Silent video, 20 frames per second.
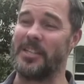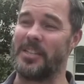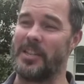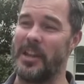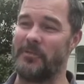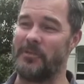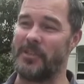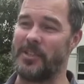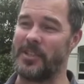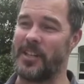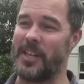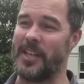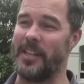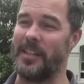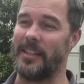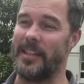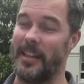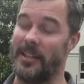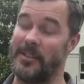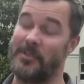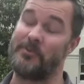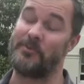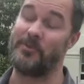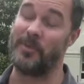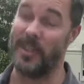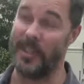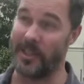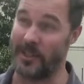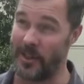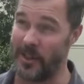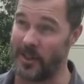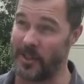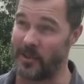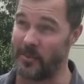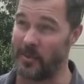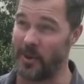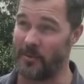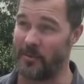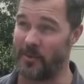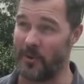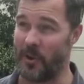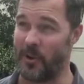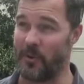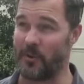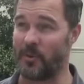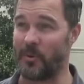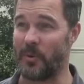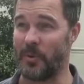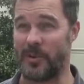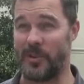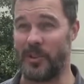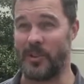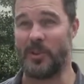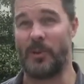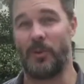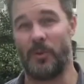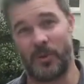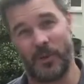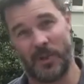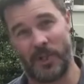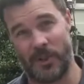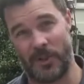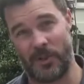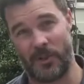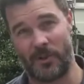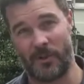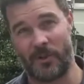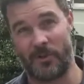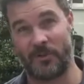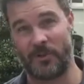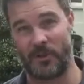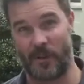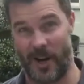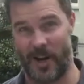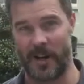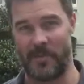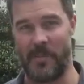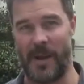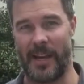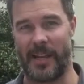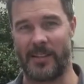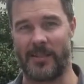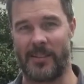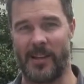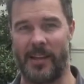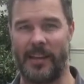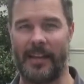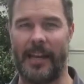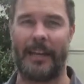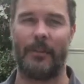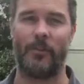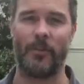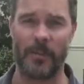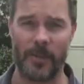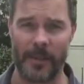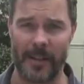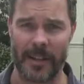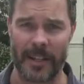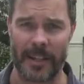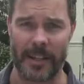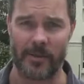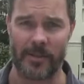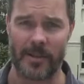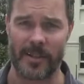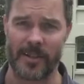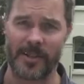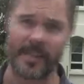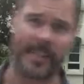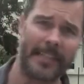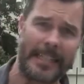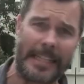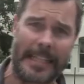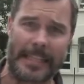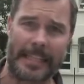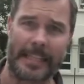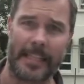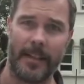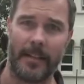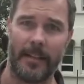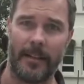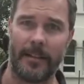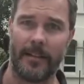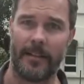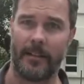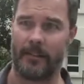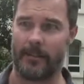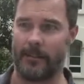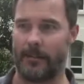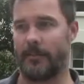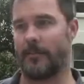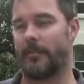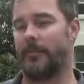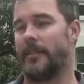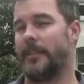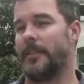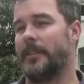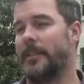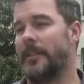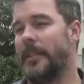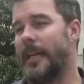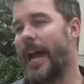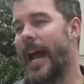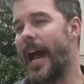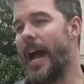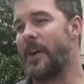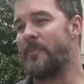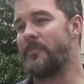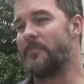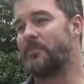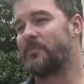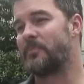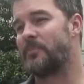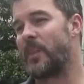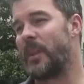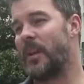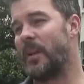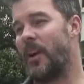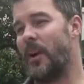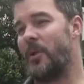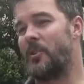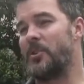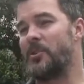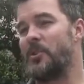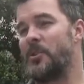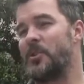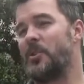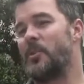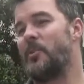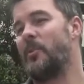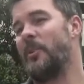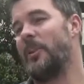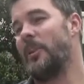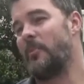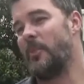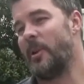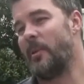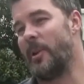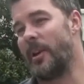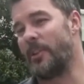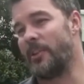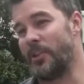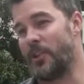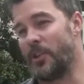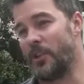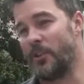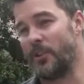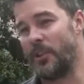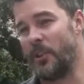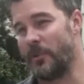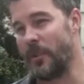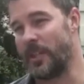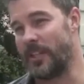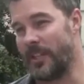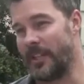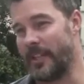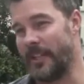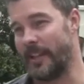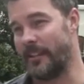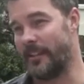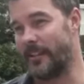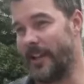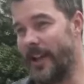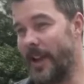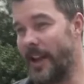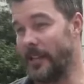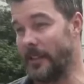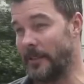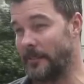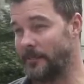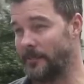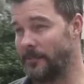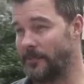just have to say that it's really nice to be involved with this launch issue of Trade magazine, and all you other hairdressers out there, get in it. I want to talk to you a little bit about the shoot that we did the other day,